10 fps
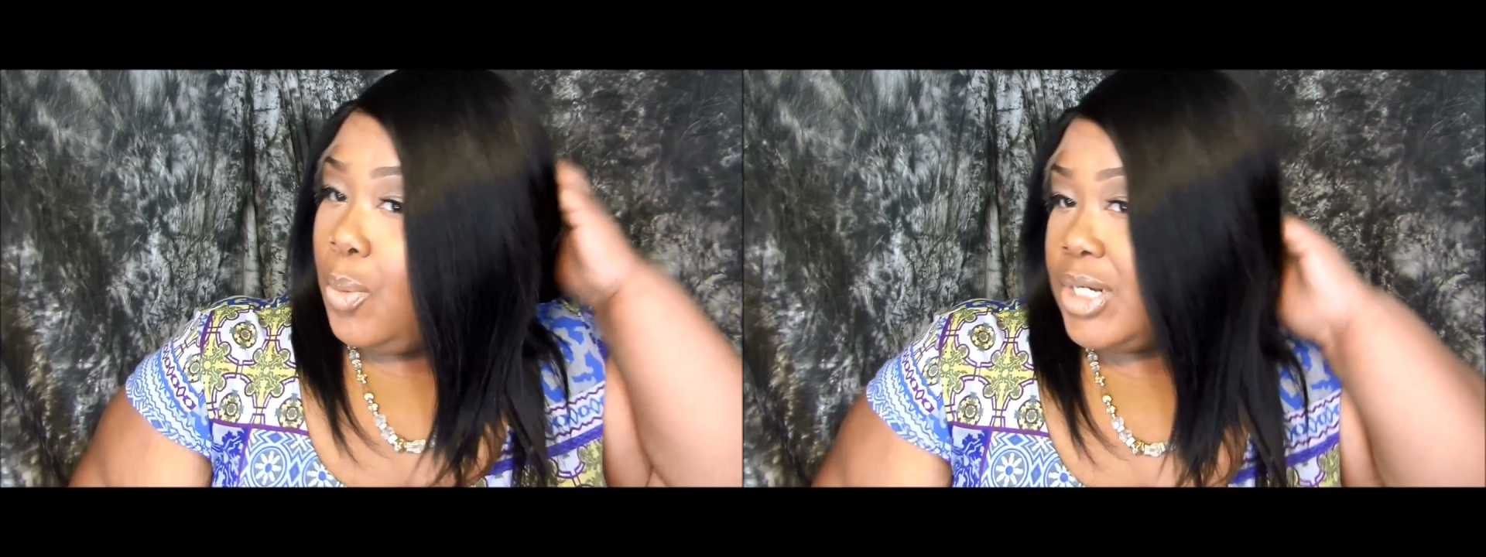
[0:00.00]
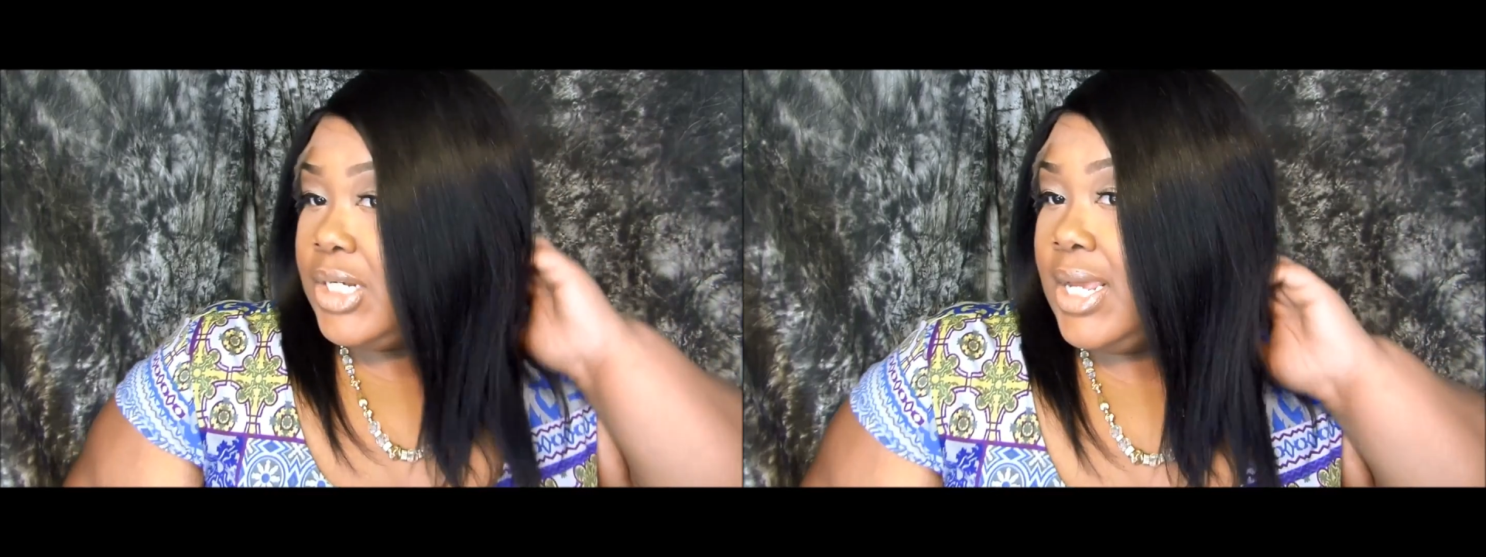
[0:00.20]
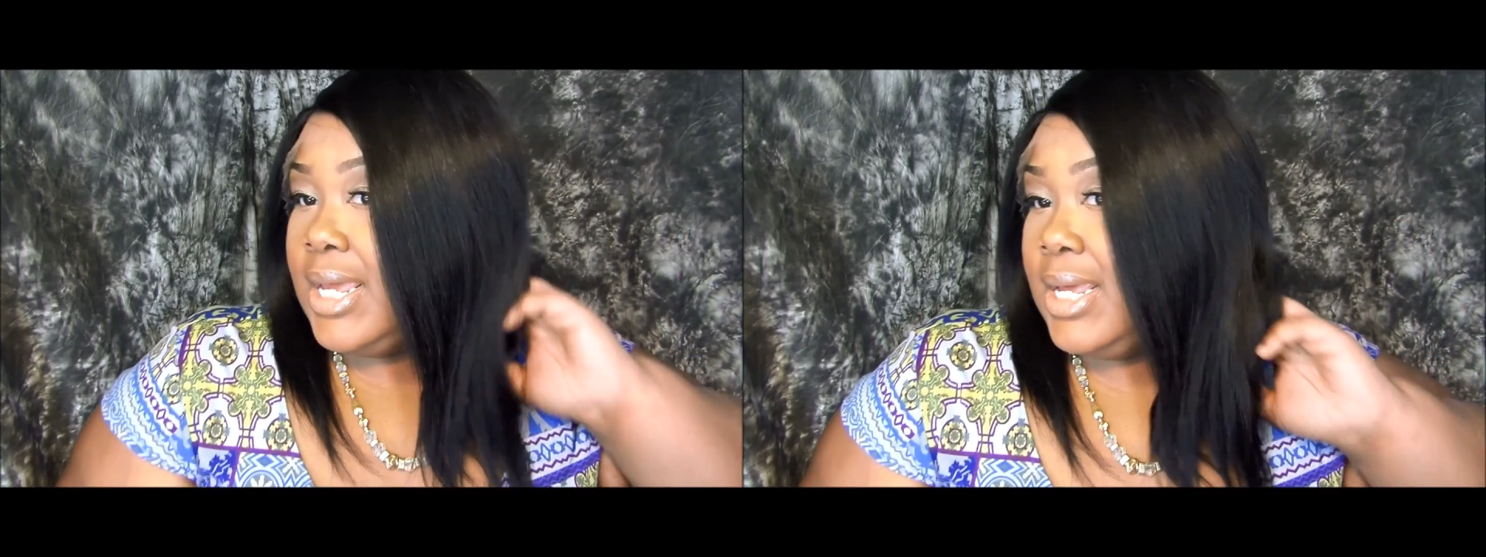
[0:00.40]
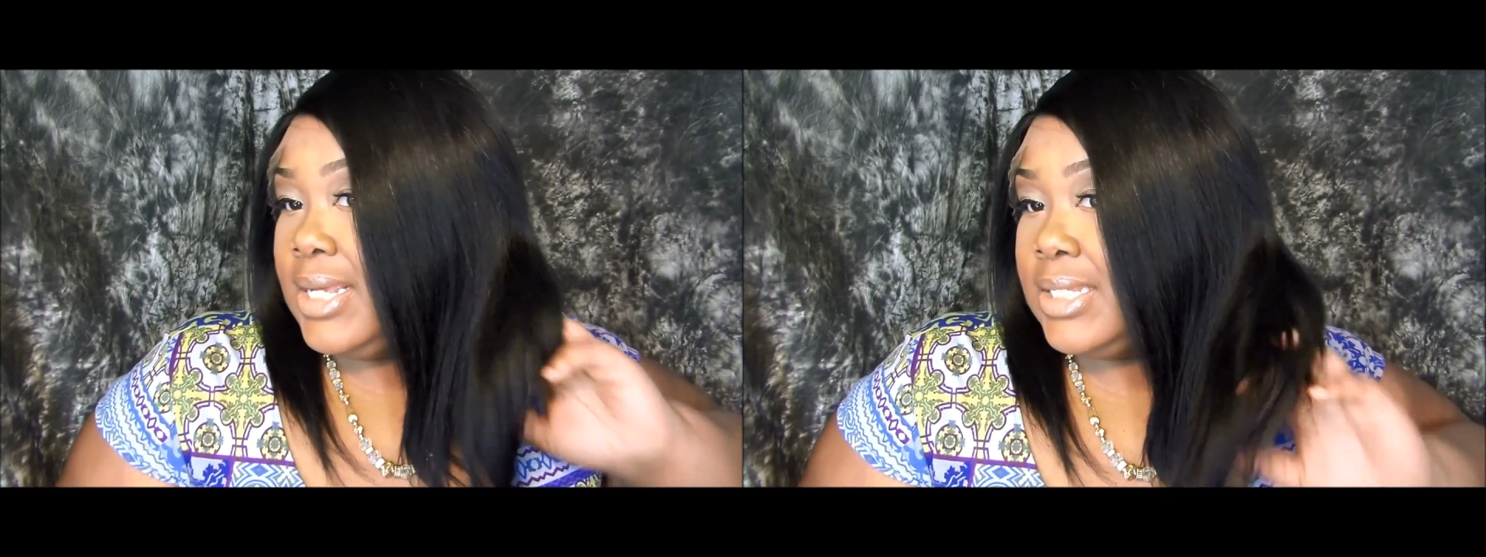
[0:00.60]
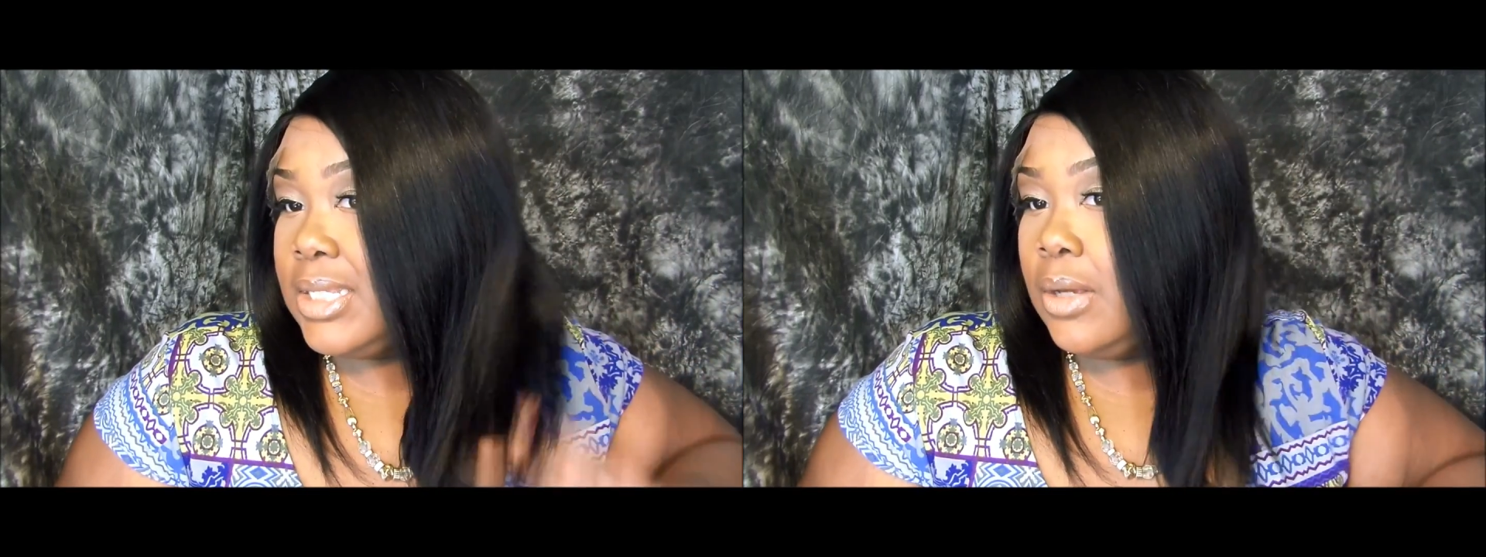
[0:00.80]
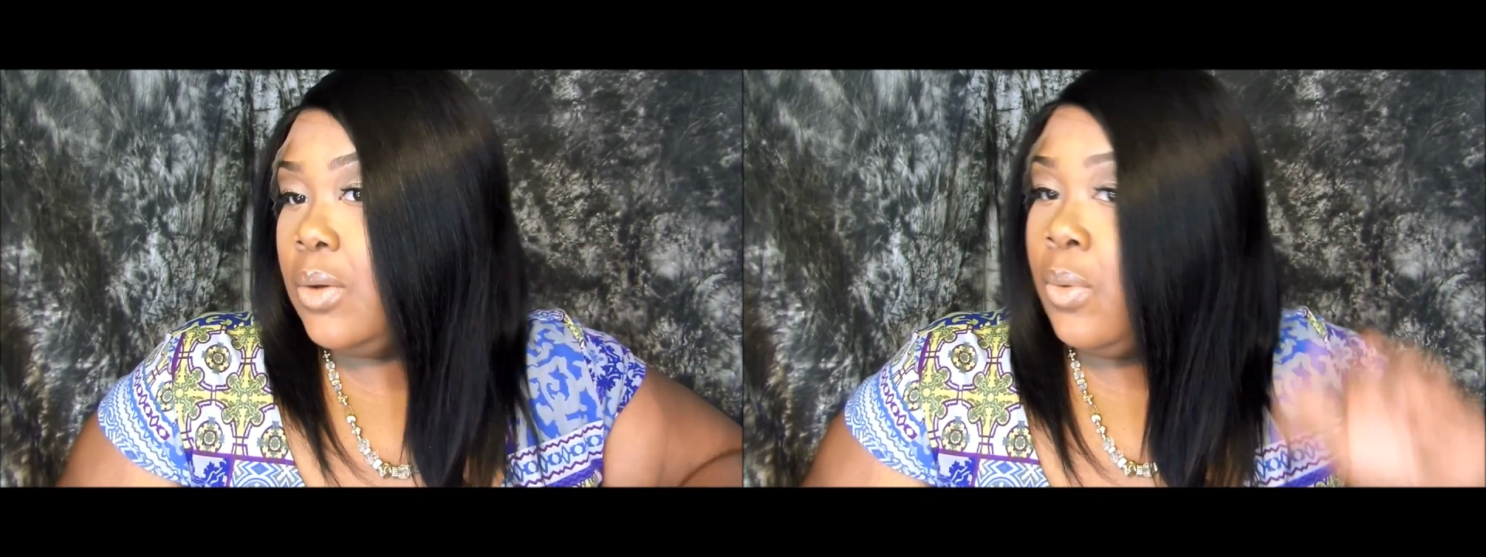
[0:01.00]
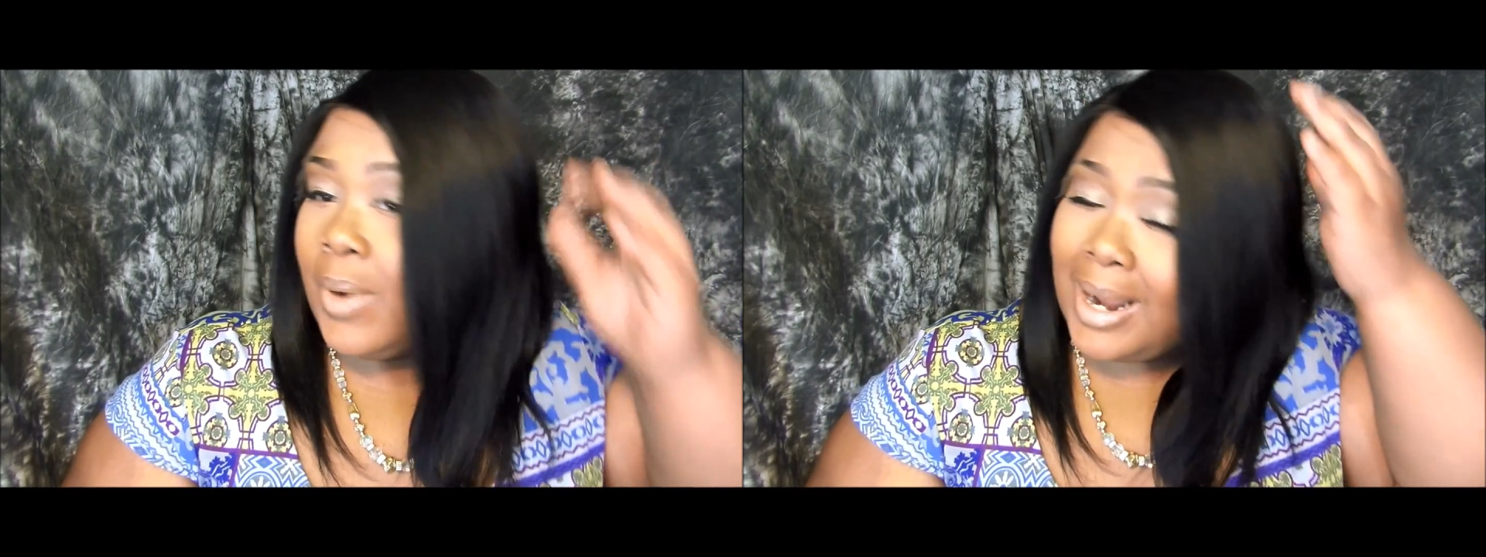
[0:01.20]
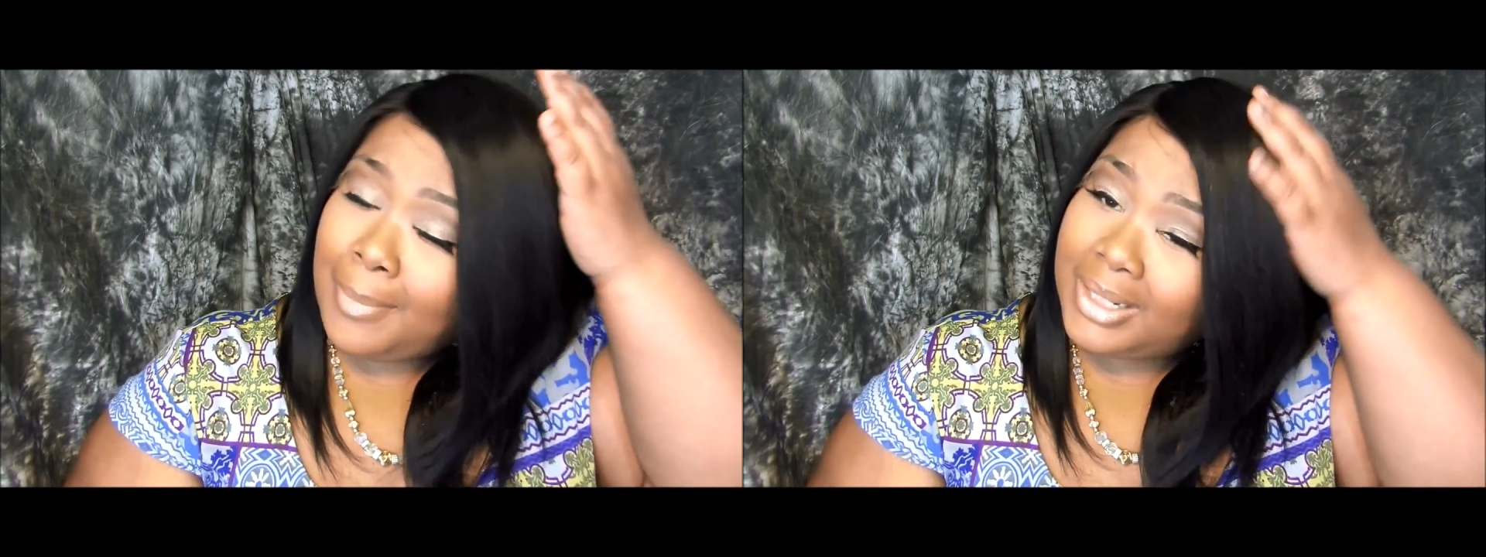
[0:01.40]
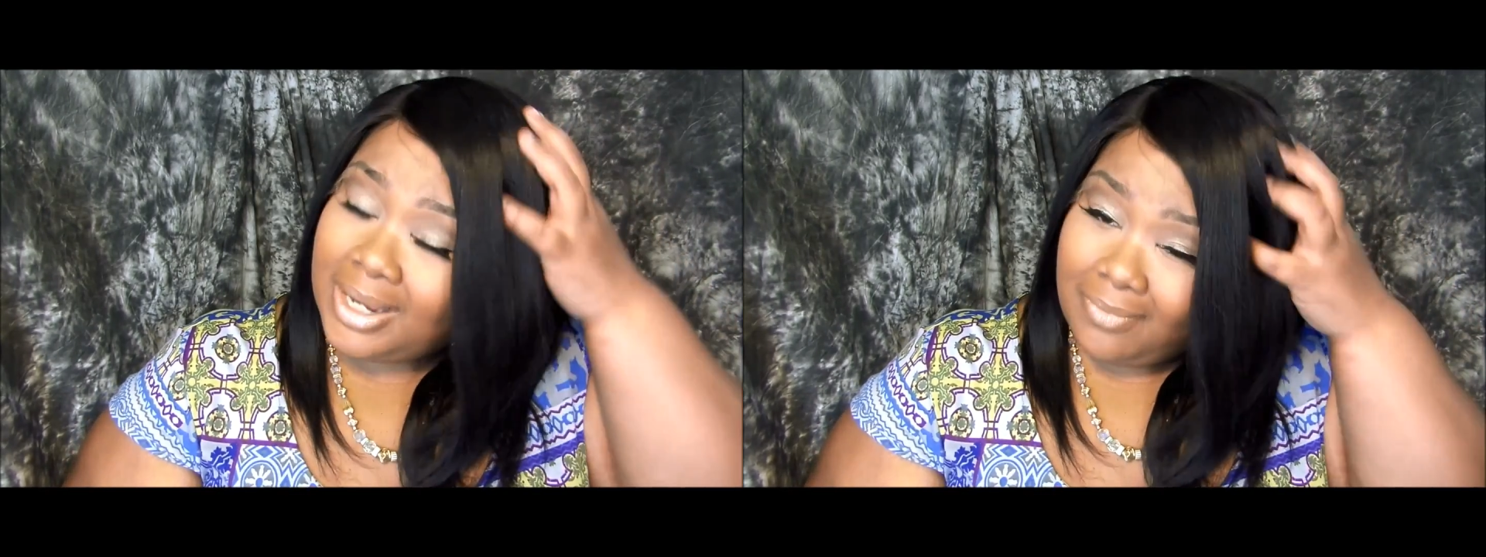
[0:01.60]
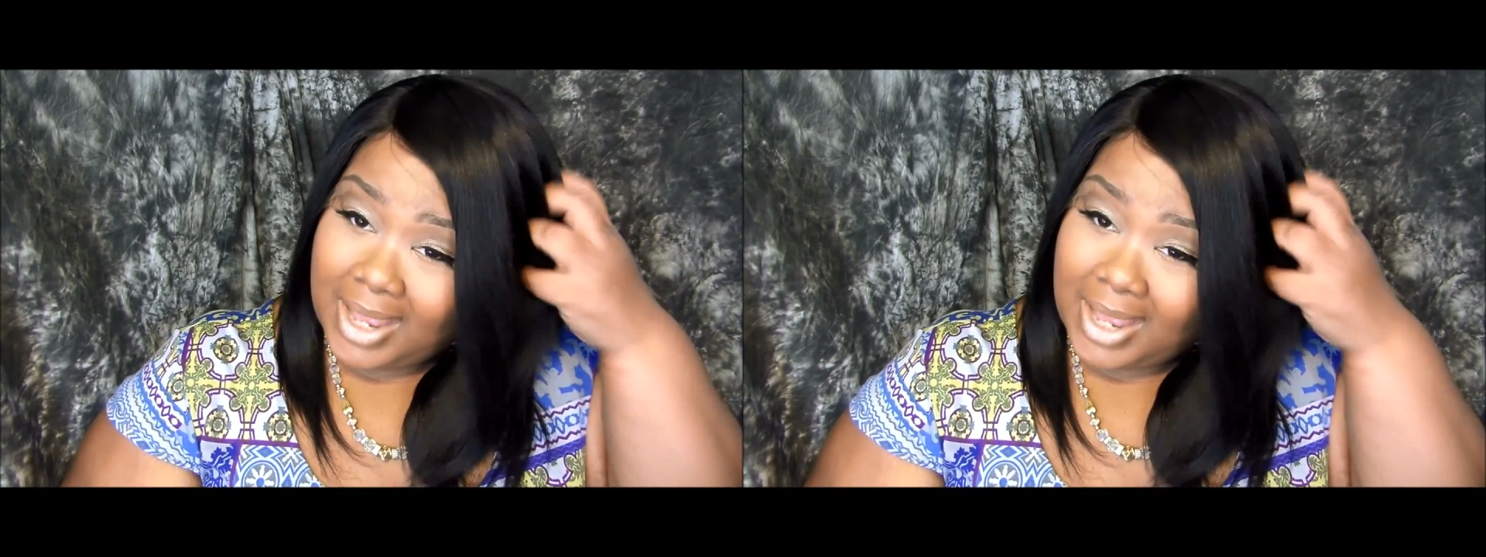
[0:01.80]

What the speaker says: which is what I believe